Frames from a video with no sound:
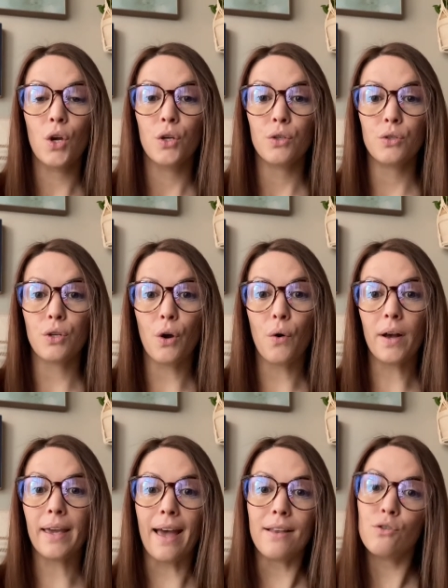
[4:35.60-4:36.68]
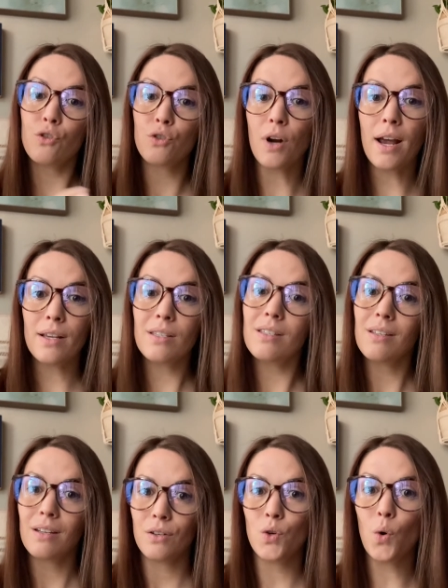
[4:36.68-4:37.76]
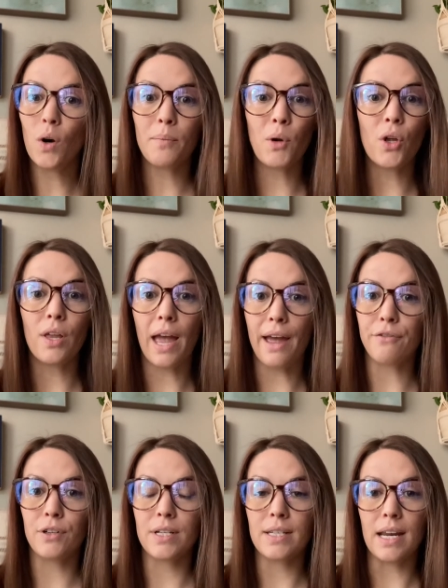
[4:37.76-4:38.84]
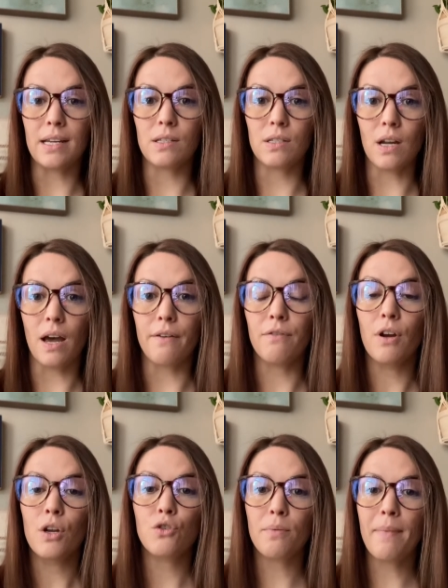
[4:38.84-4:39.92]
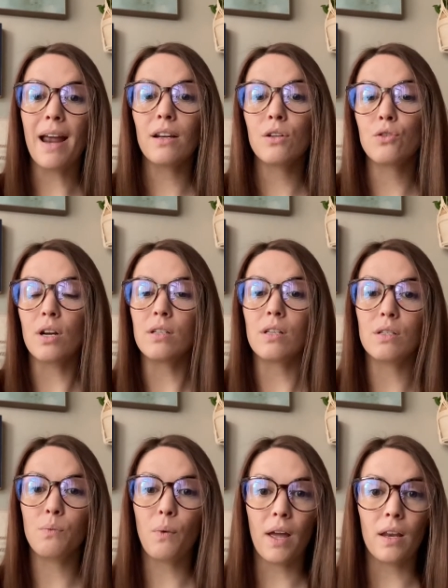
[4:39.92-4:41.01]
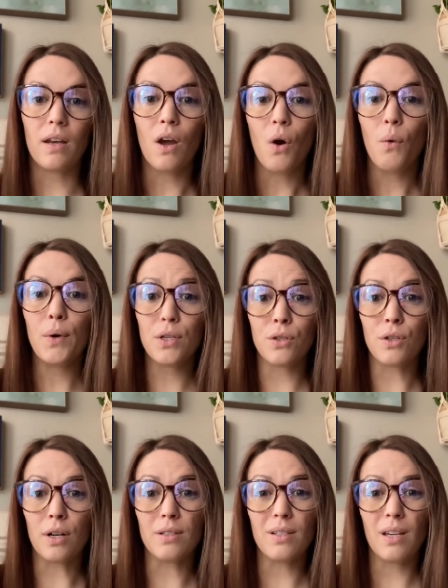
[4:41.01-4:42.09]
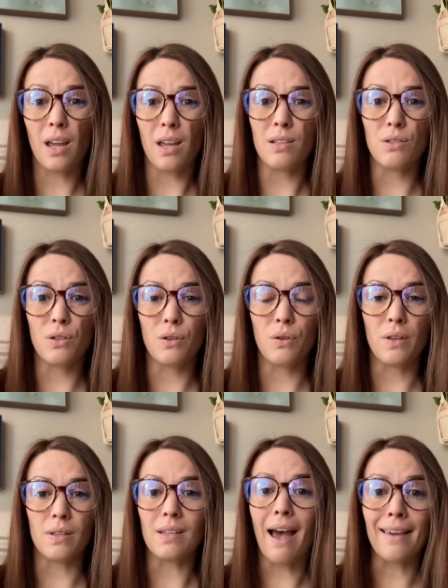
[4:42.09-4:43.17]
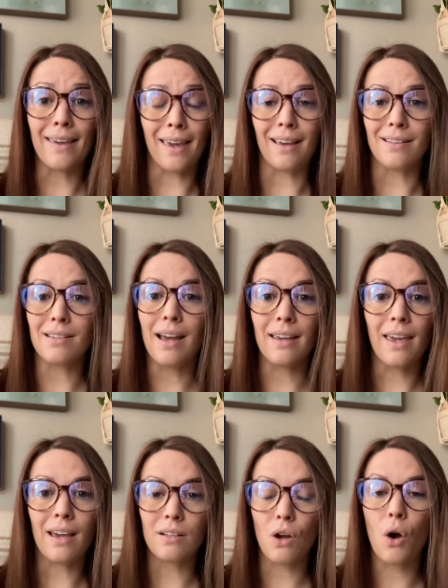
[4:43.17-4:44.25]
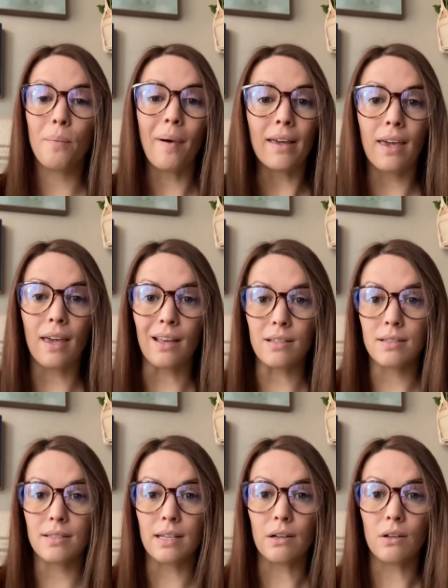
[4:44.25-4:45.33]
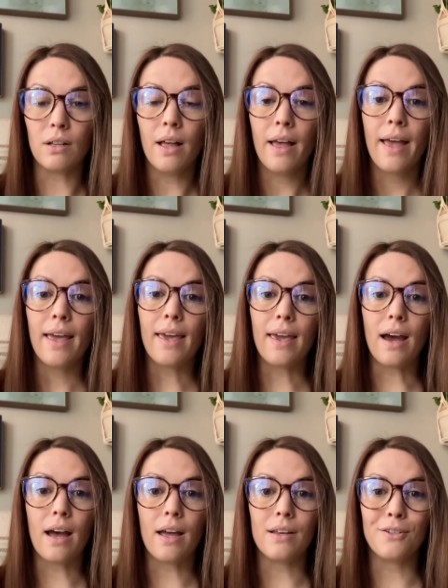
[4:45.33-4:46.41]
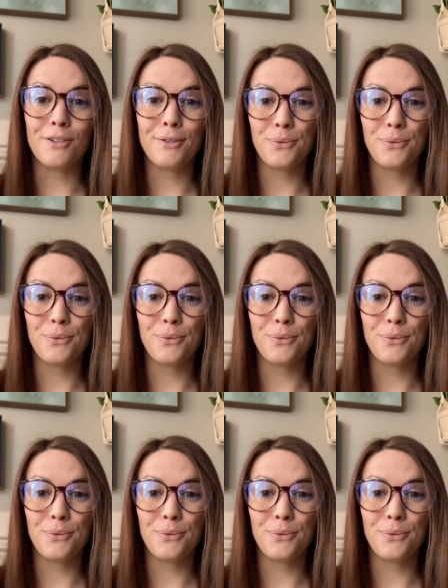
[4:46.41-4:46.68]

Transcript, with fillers: So again, stress, normal, everyday stuff. Traumatic stress is when we start to get into this, I can't, I can't cope, I can't deal. And